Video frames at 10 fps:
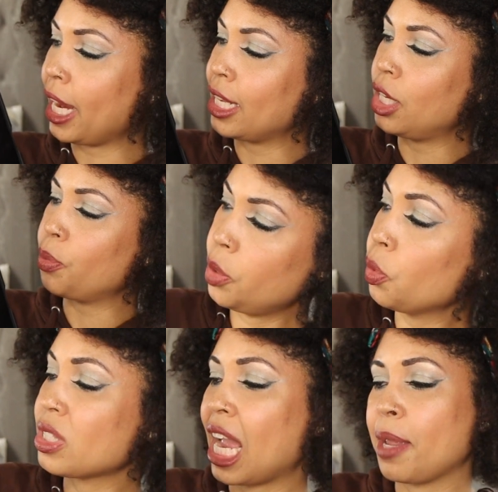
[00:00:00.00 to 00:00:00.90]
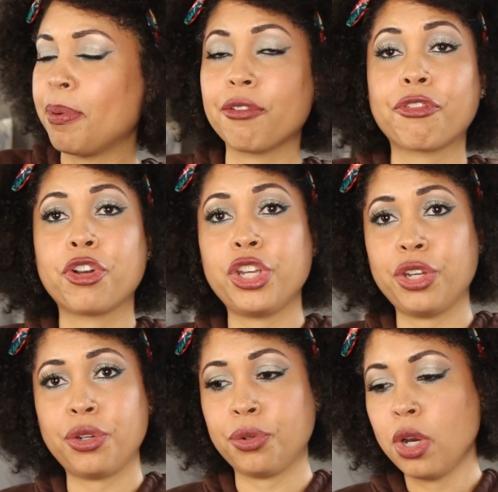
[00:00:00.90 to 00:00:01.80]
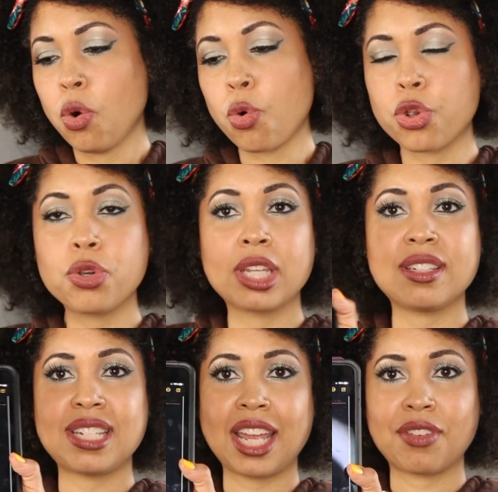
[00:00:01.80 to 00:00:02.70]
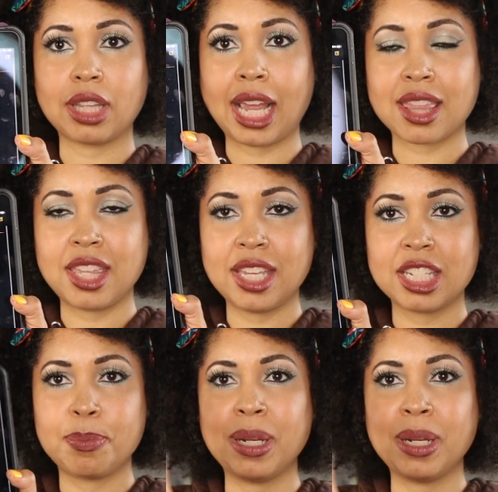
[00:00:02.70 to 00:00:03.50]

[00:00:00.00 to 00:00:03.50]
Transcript: and it will type it for you, or you can save it like this.